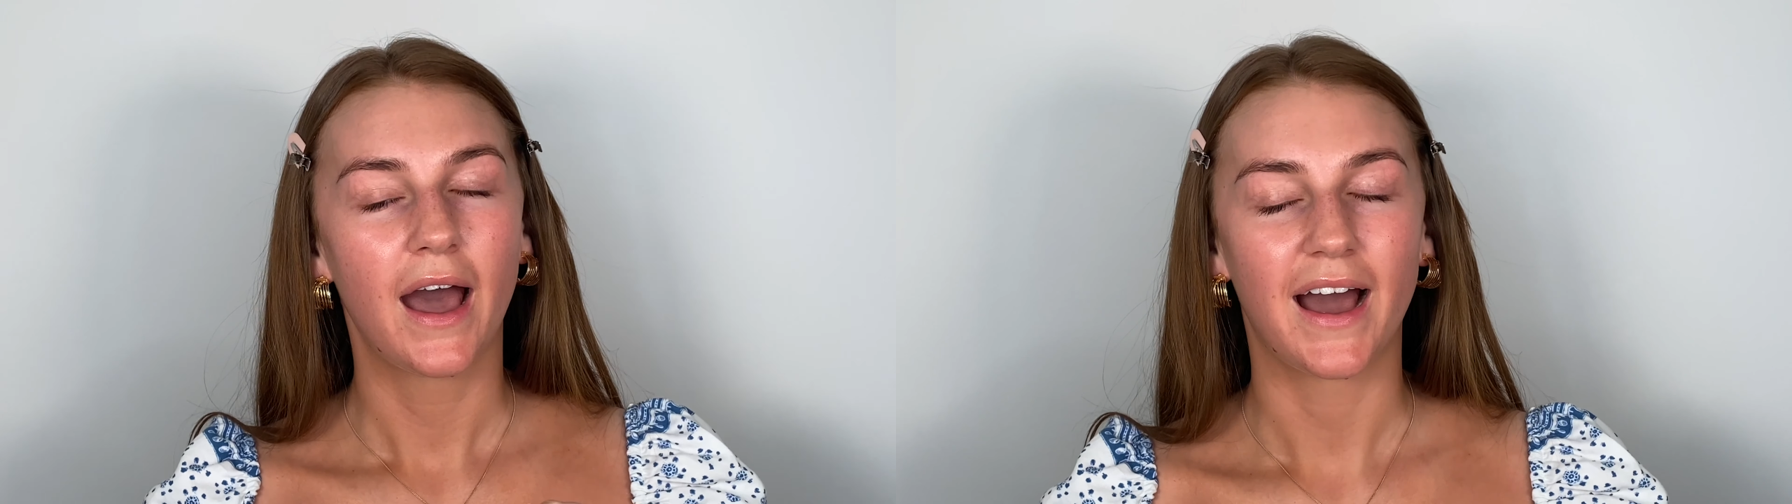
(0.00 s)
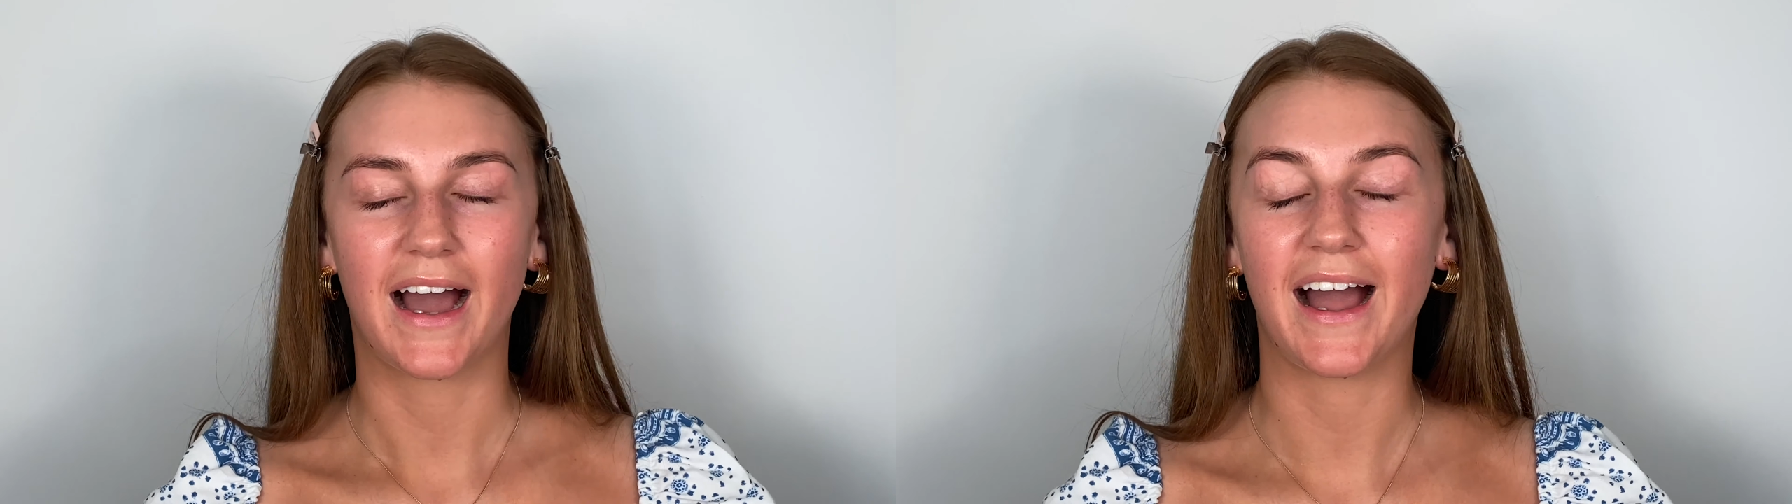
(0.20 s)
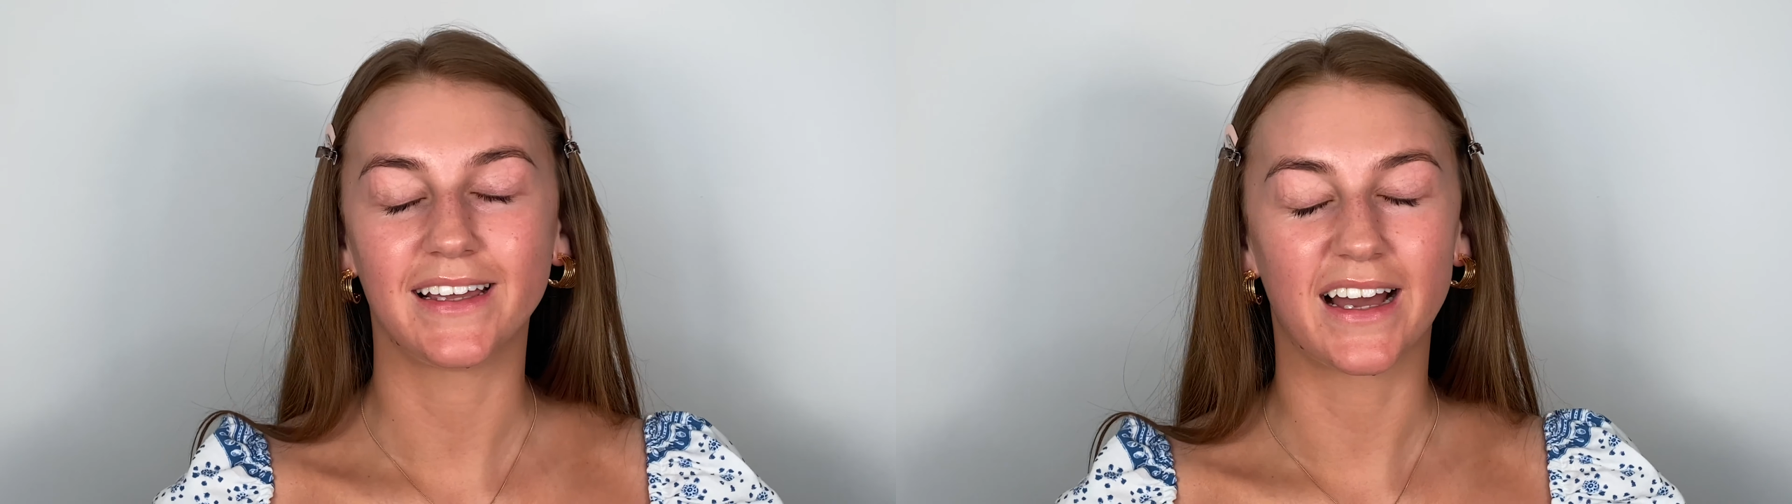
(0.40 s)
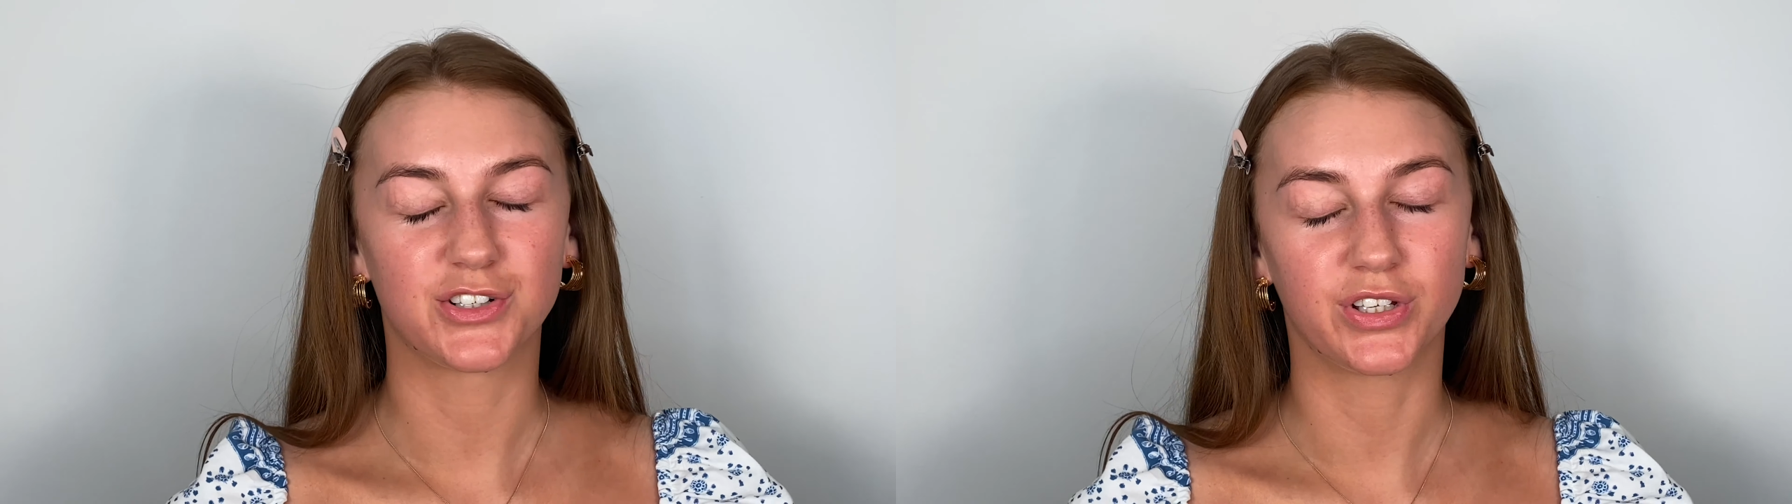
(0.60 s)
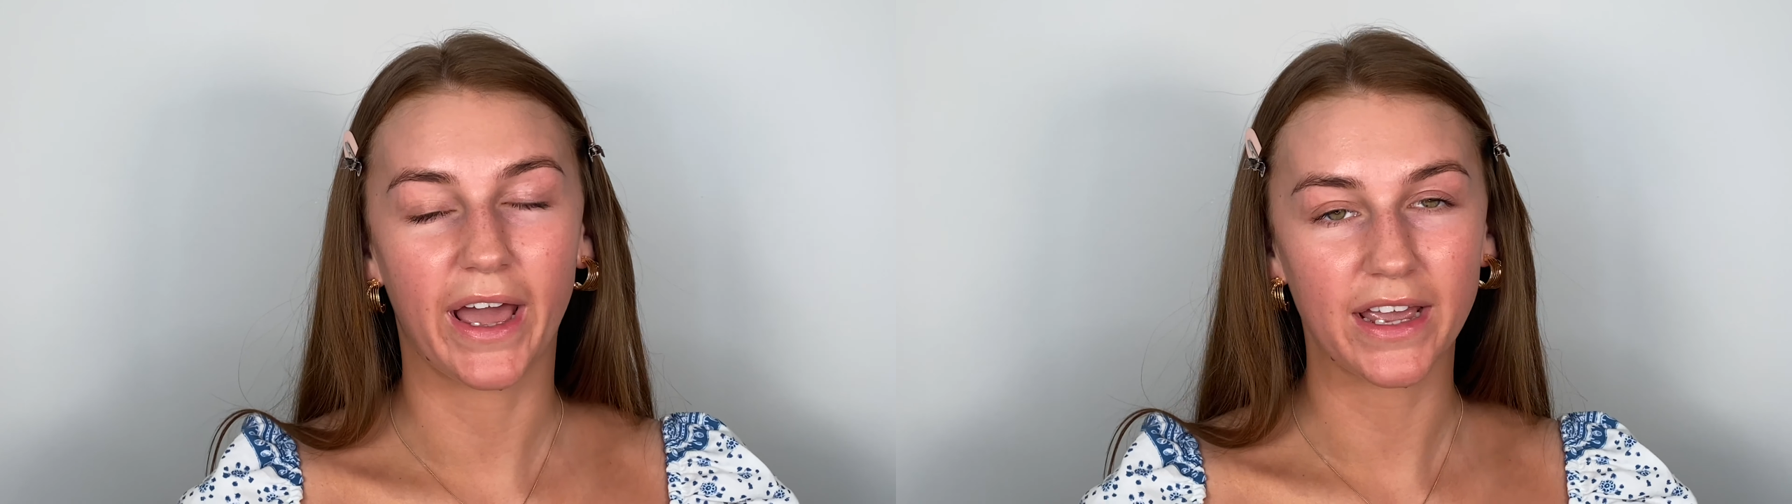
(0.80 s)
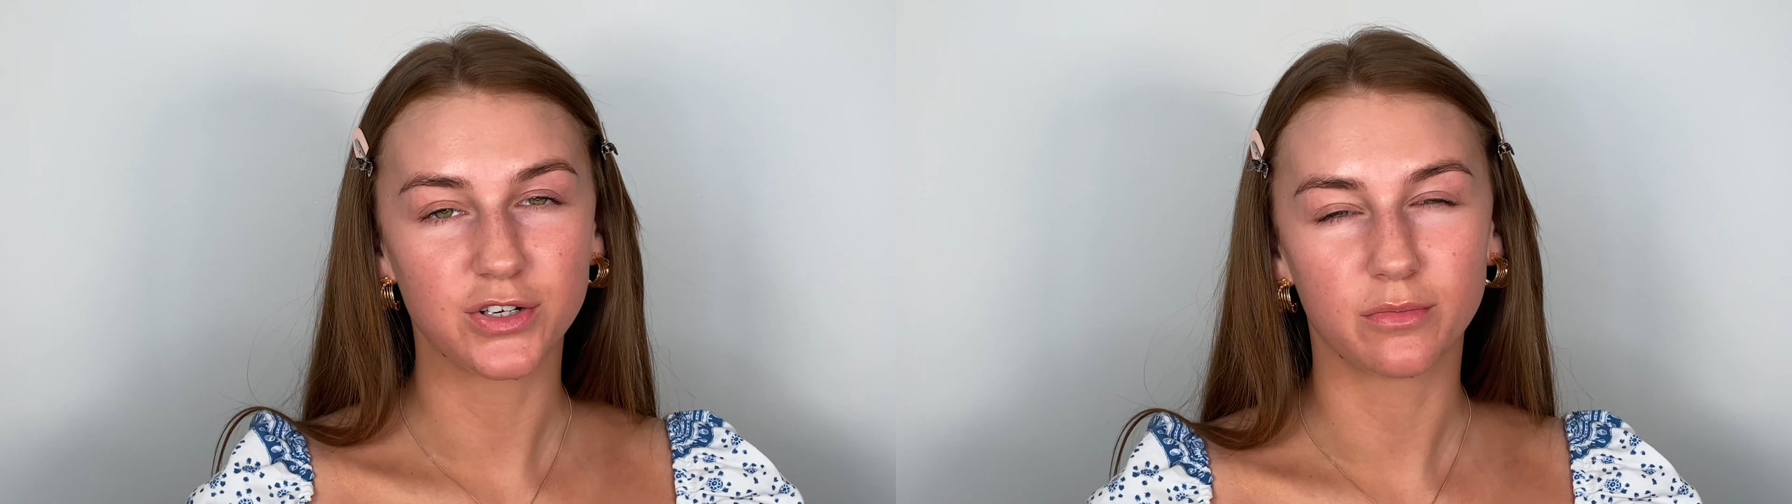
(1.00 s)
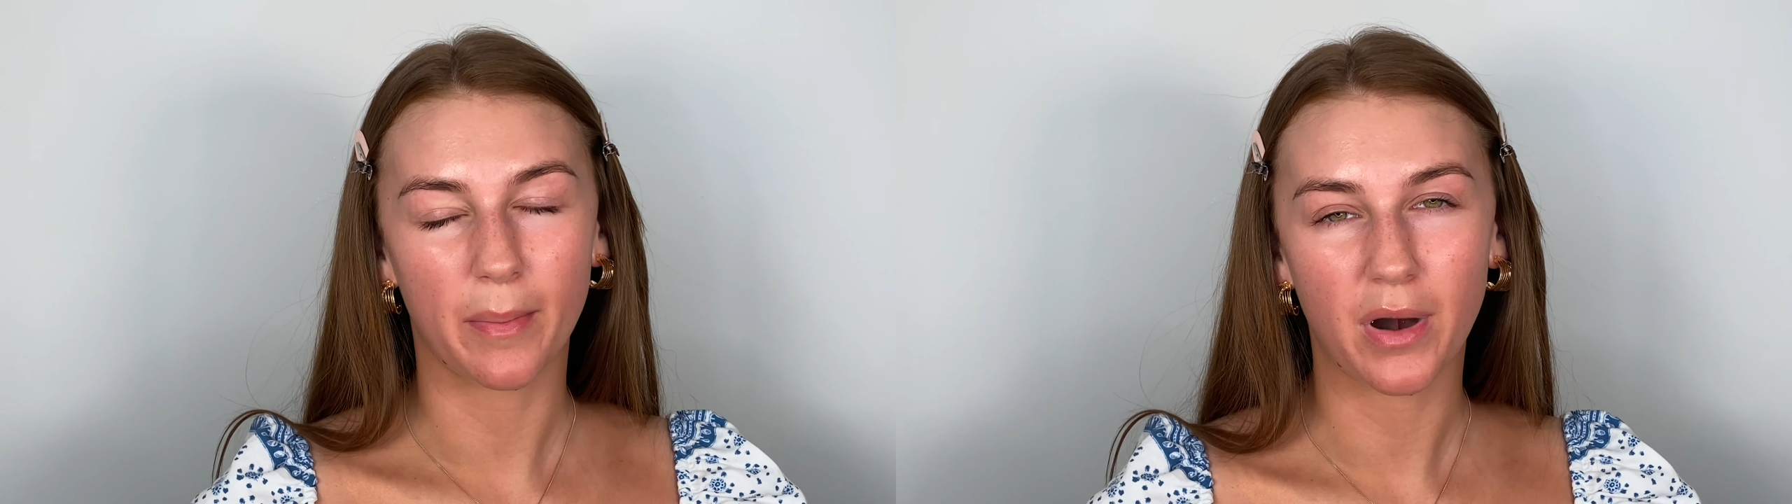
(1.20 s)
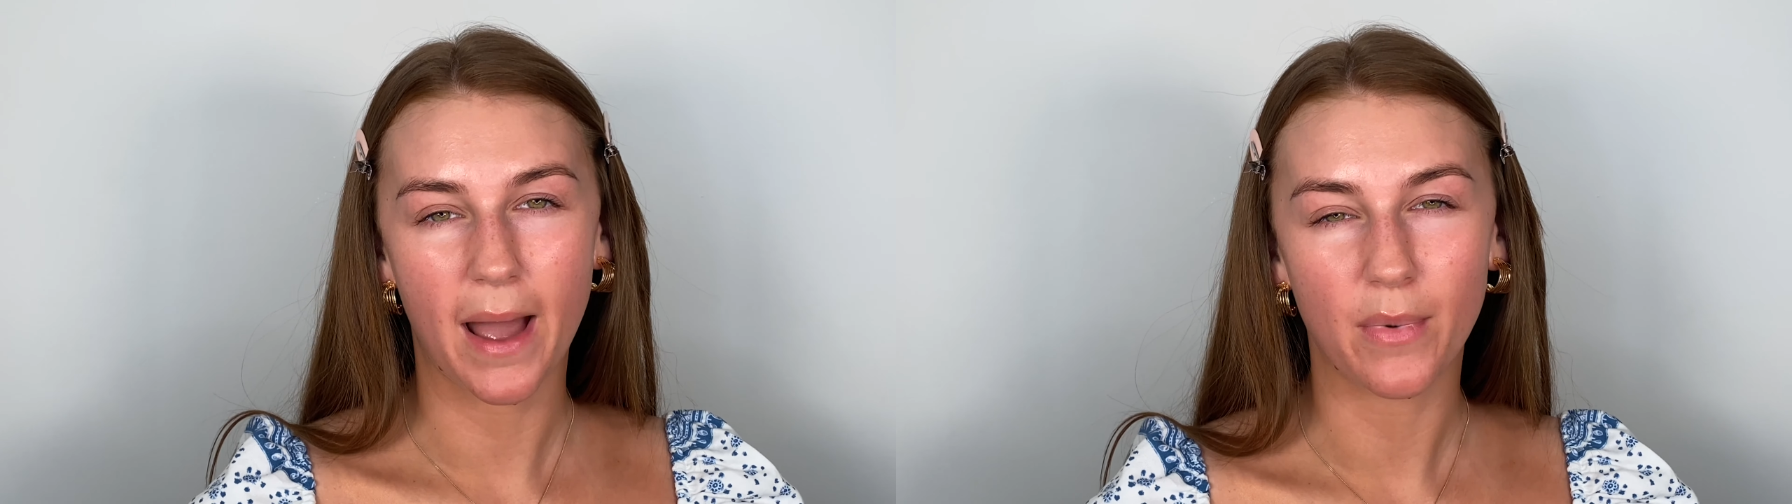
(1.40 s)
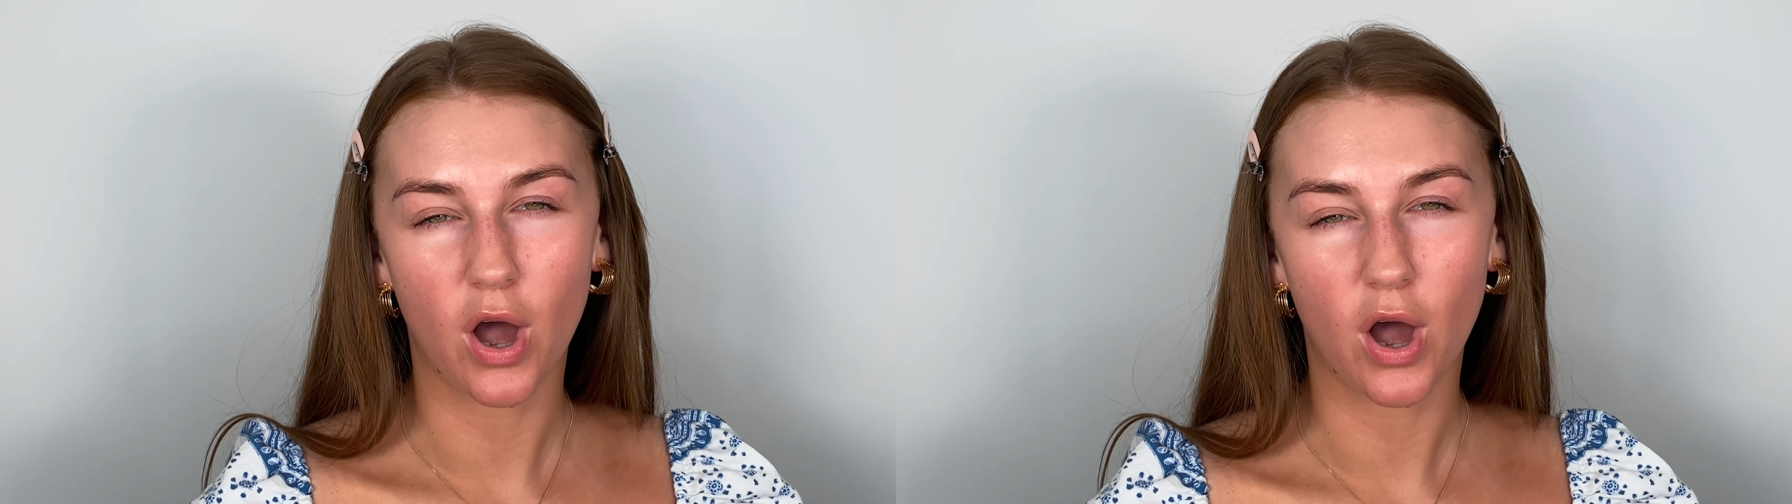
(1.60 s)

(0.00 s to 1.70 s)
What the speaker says: I actually hate doing my primer